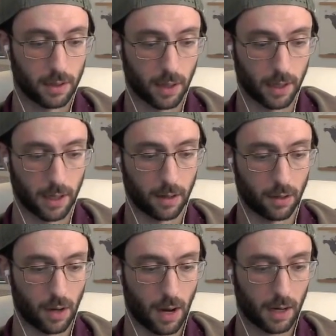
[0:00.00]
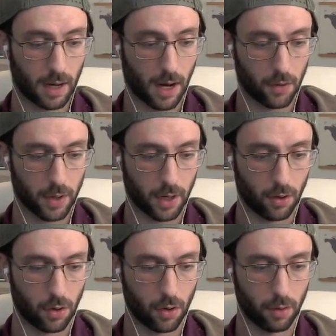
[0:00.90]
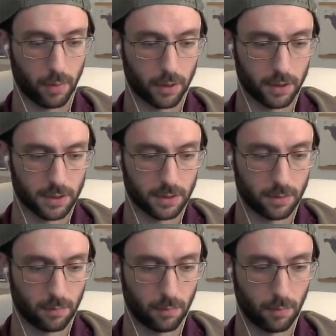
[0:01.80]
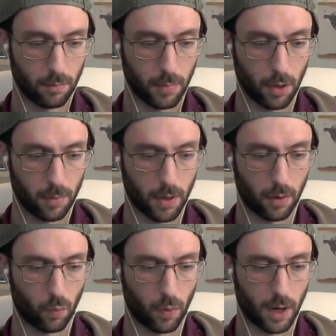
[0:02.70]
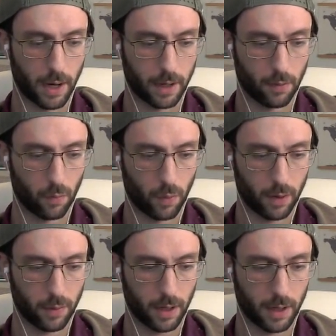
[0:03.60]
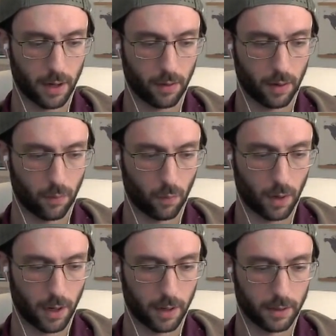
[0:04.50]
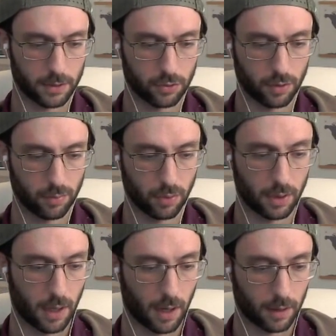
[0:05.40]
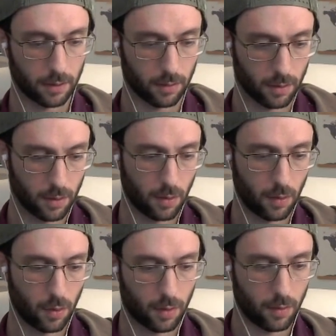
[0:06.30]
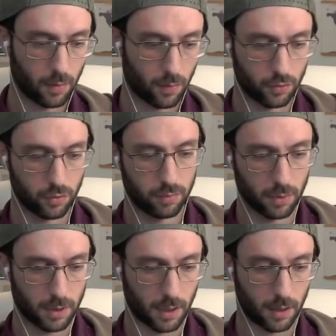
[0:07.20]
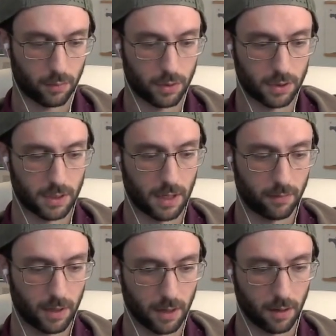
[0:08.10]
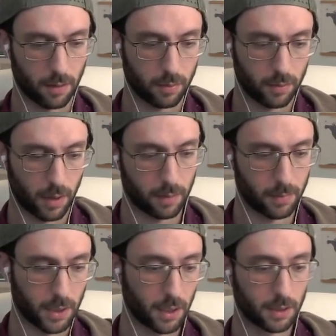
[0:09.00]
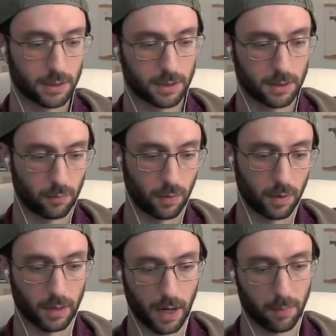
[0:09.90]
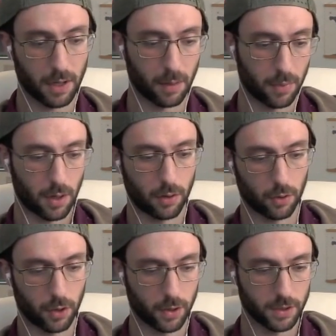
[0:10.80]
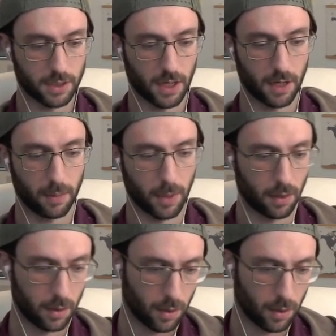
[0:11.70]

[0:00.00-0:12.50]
Again, not caring at all about this middle pawn. Why? Why are we not caring? Why? It's triple attacked, quadruple attacked. We're just giving it up, right? Because we were gambiting a pawn earlier this game, and